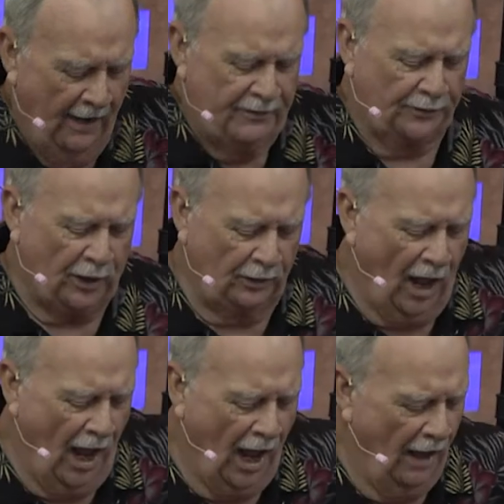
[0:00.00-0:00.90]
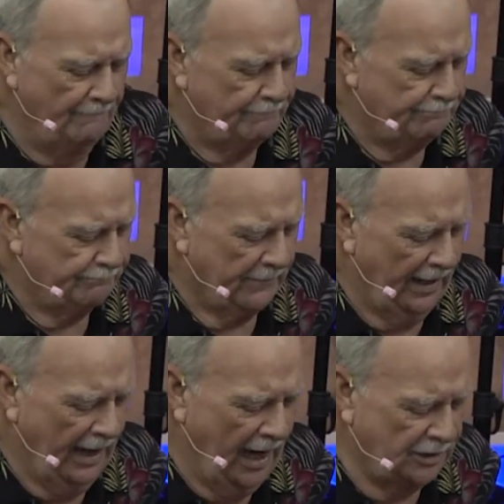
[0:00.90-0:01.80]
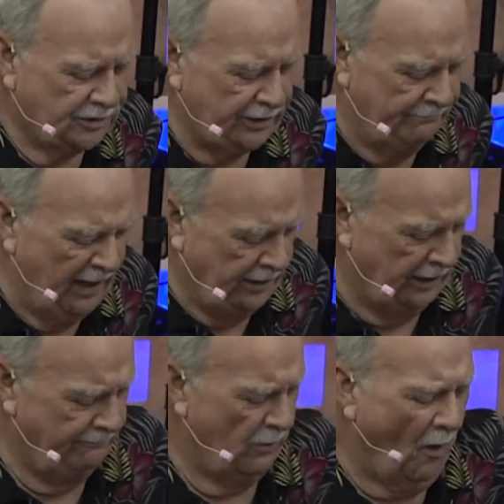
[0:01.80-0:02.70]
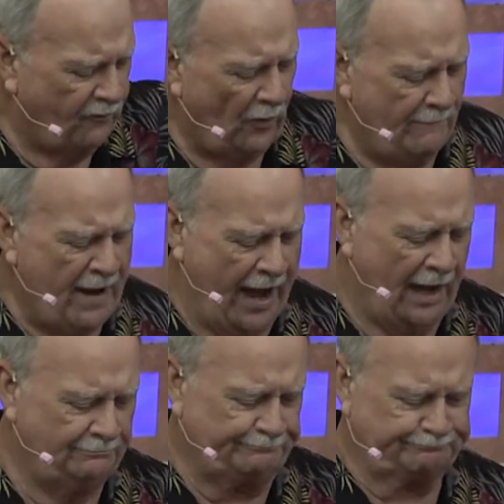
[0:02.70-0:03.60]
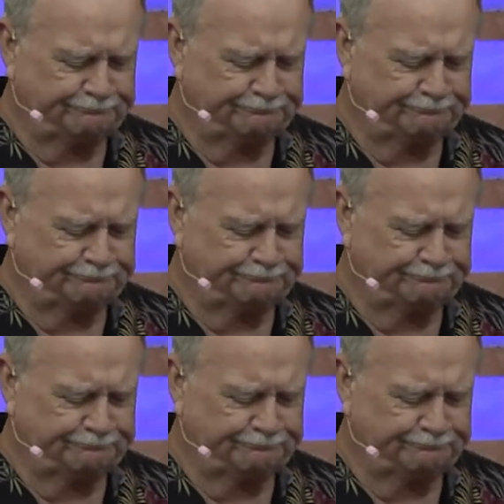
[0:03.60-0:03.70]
that the law has dominion over a man